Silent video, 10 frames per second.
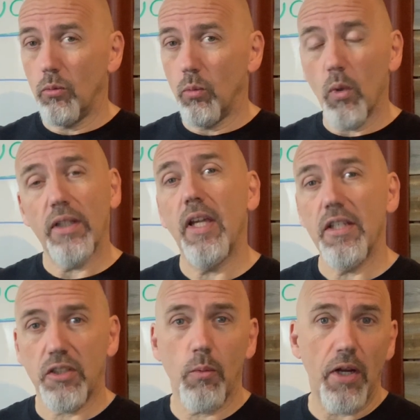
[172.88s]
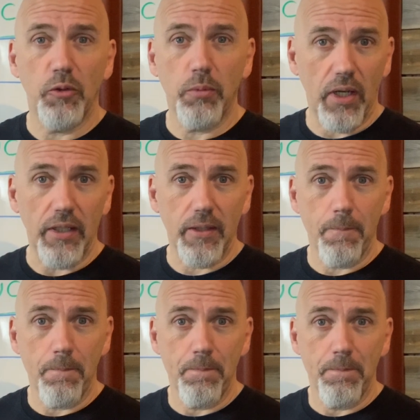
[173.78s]
what it takes to ride your bike.
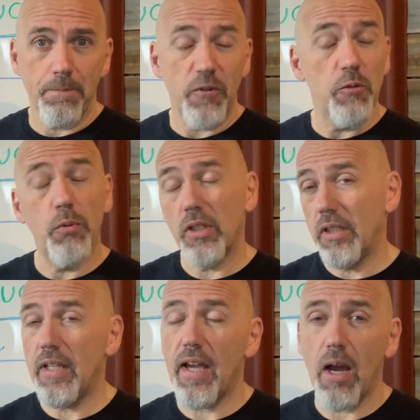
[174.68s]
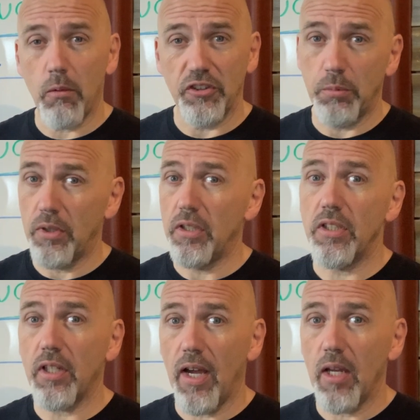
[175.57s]
You put in the hours, you put in the
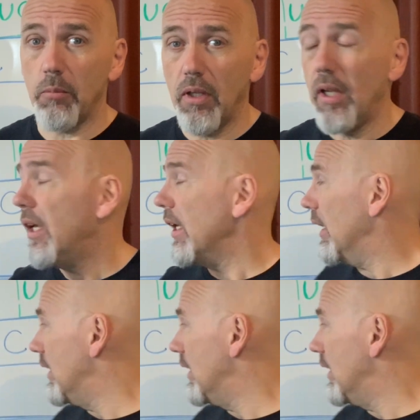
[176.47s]
time, and